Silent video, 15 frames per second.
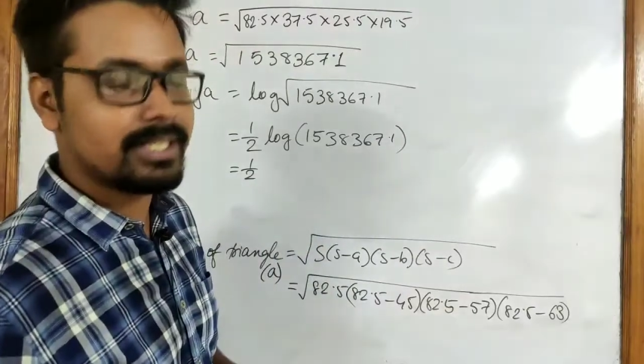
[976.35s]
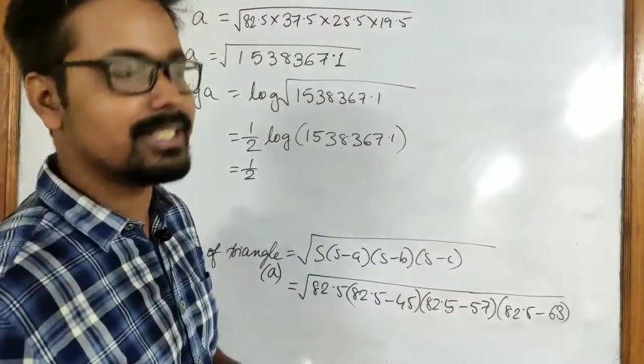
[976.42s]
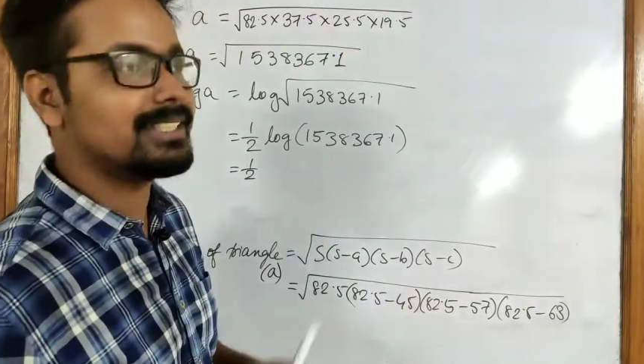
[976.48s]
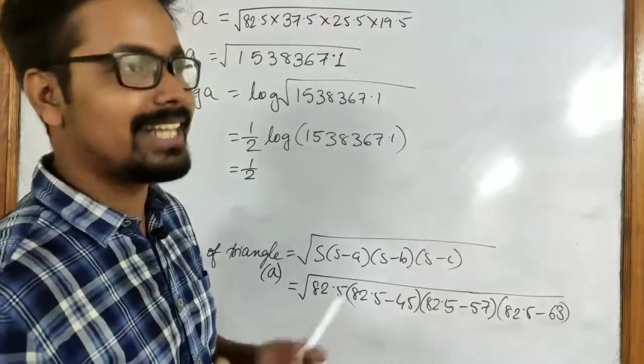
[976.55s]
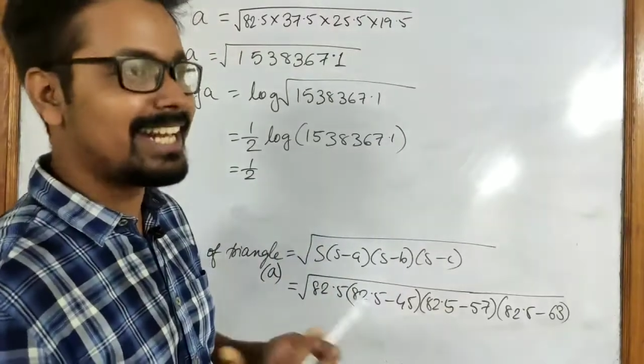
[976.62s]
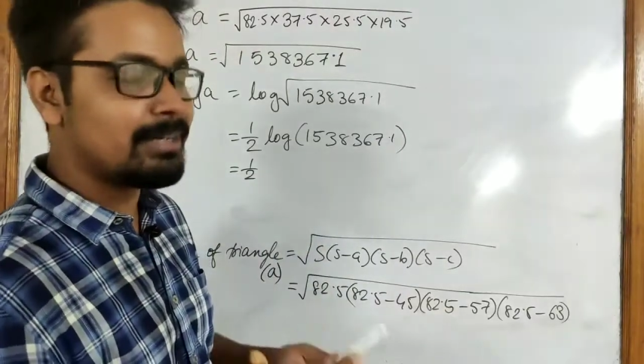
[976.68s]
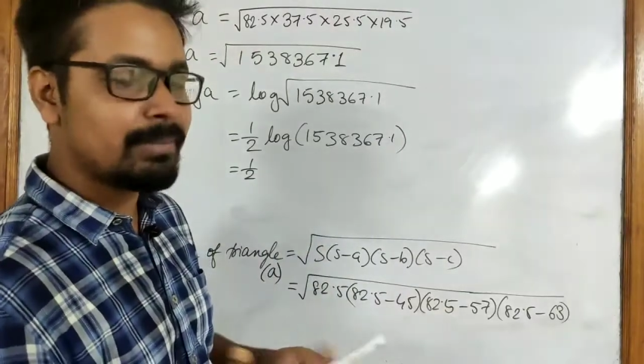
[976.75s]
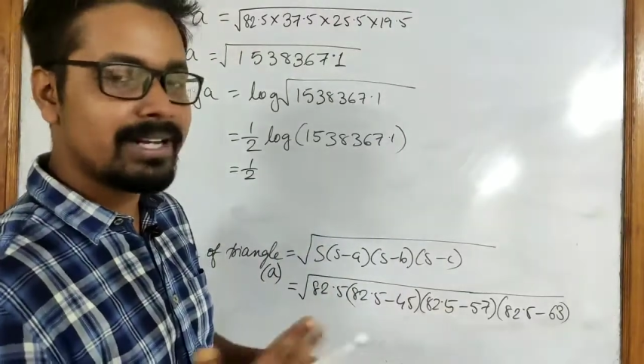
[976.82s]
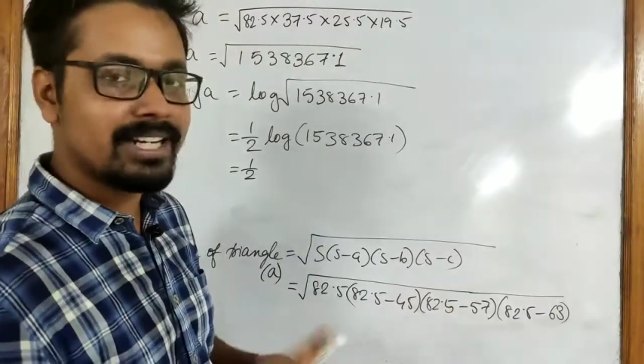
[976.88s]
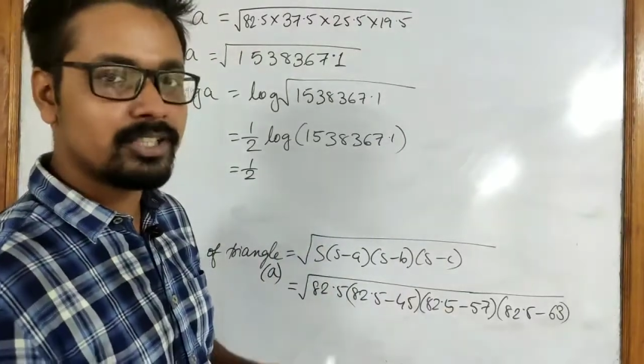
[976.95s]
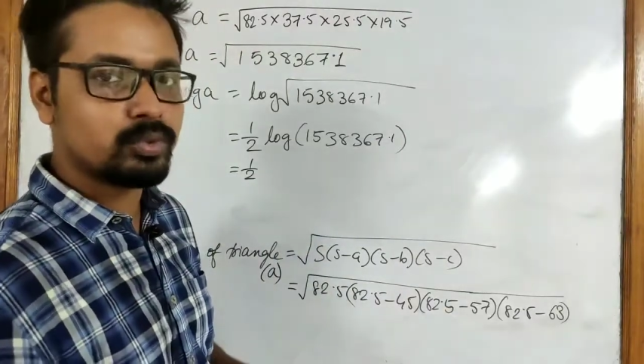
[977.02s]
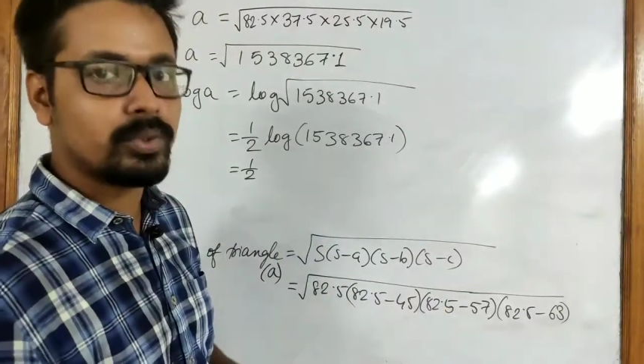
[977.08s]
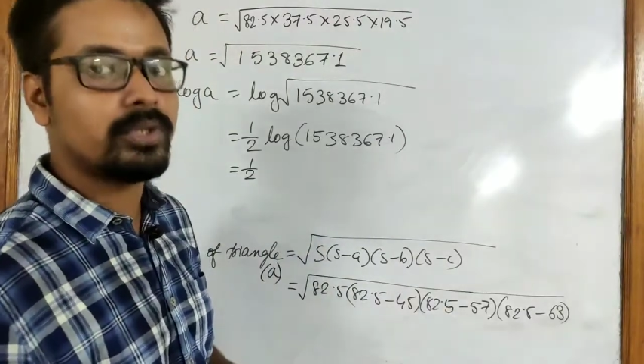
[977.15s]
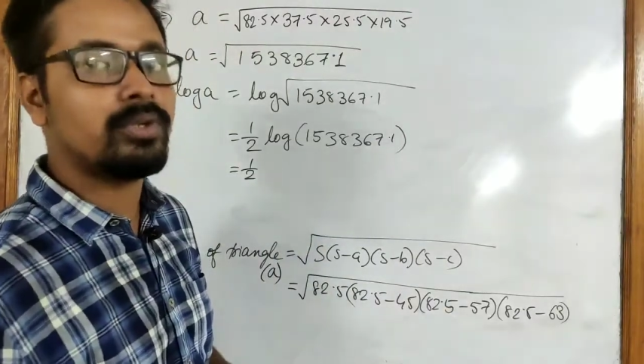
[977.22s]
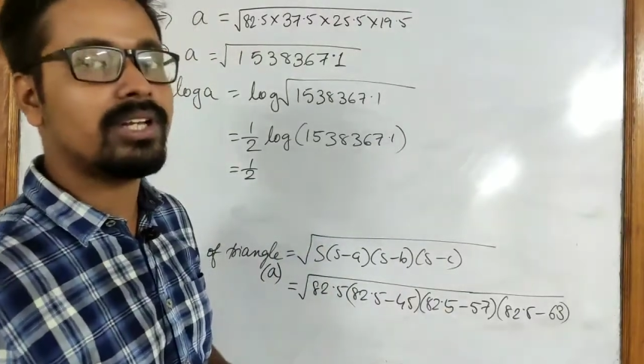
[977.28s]
that is n
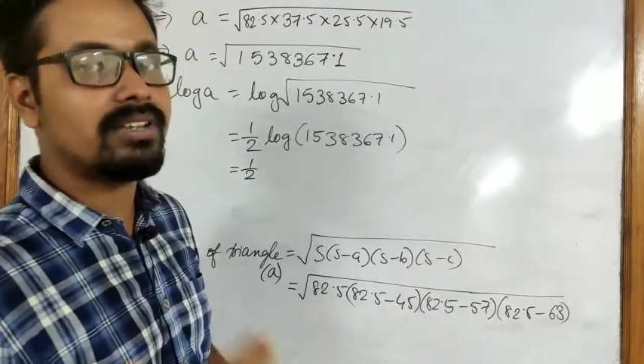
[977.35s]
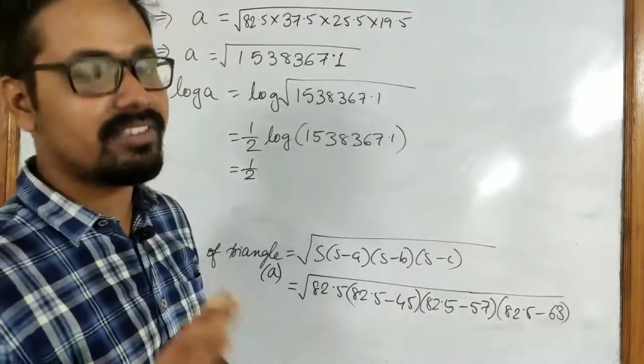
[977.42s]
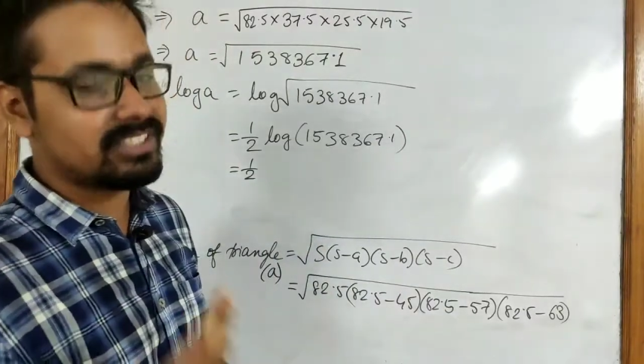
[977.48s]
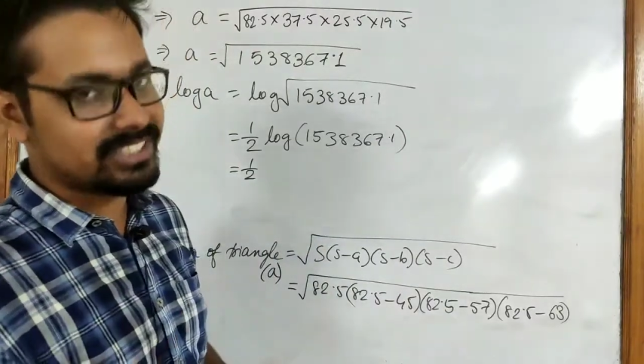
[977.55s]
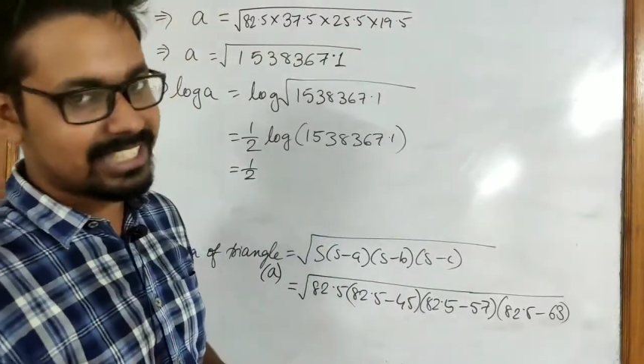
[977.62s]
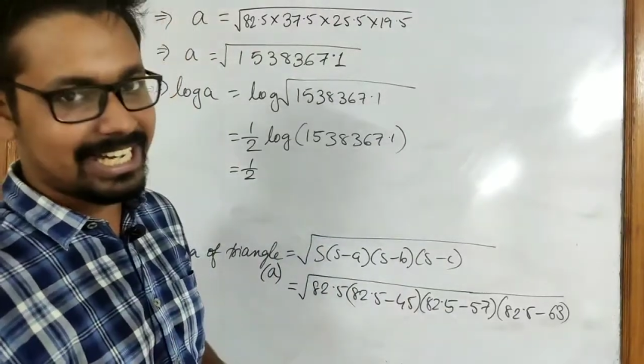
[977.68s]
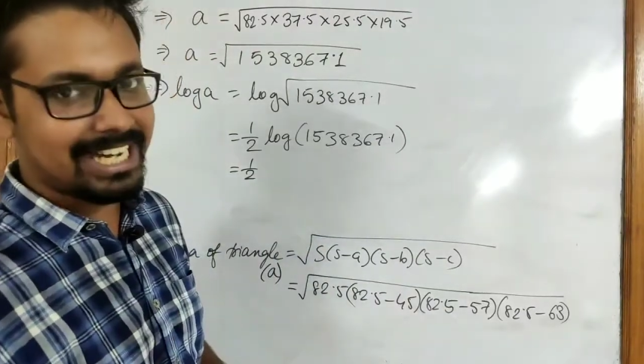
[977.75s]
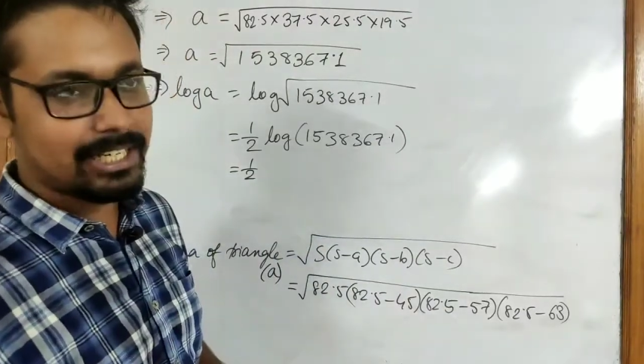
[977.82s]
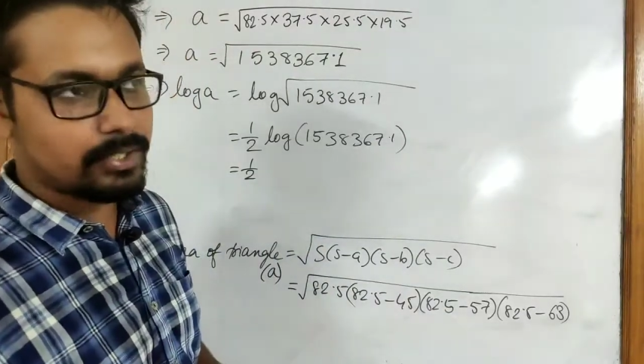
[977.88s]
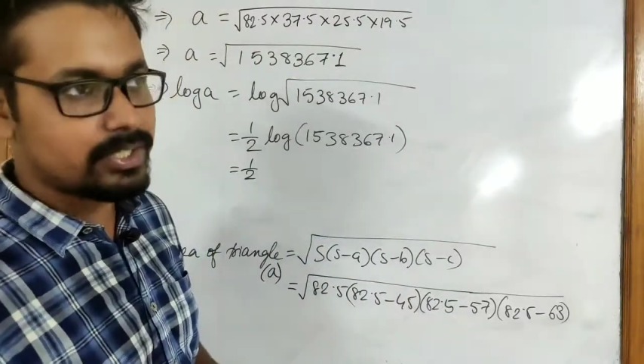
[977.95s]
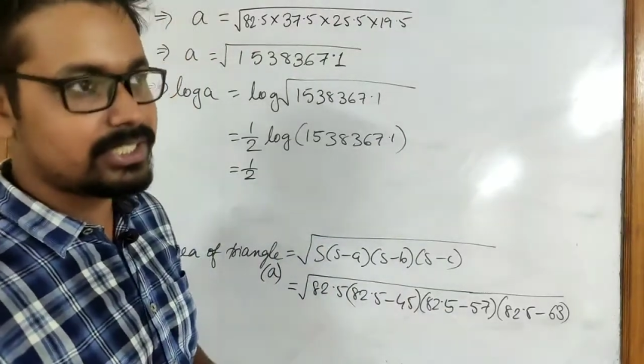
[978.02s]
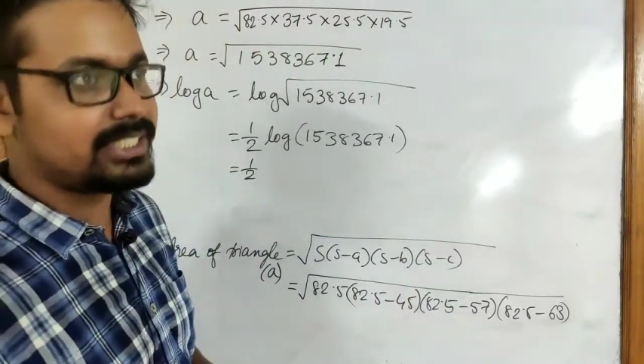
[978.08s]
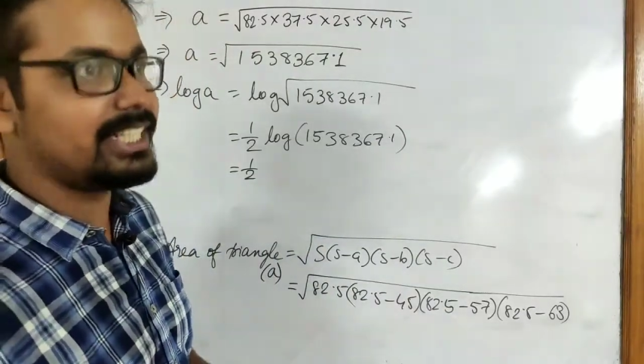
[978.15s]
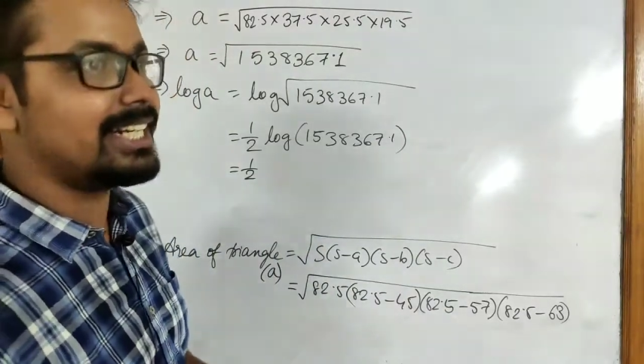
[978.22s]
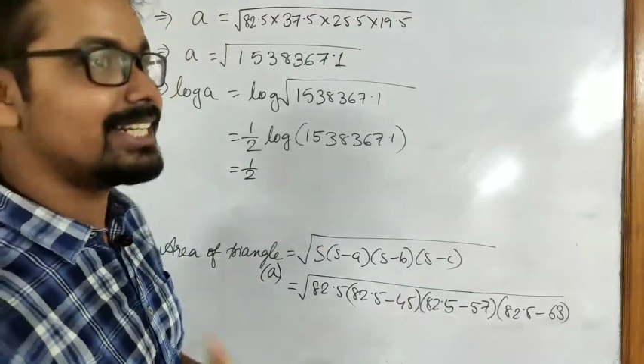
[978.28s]
minus 1 will give us the
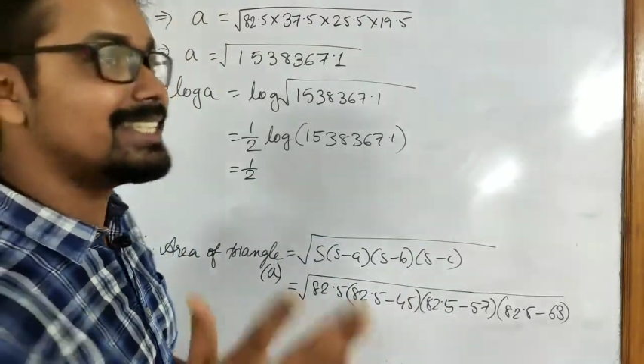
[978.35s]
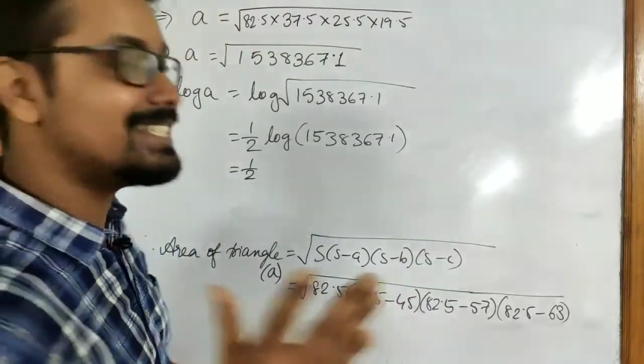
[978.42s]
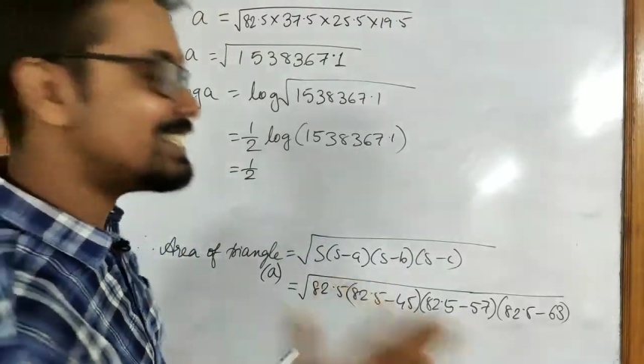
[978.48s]
characteristic. It is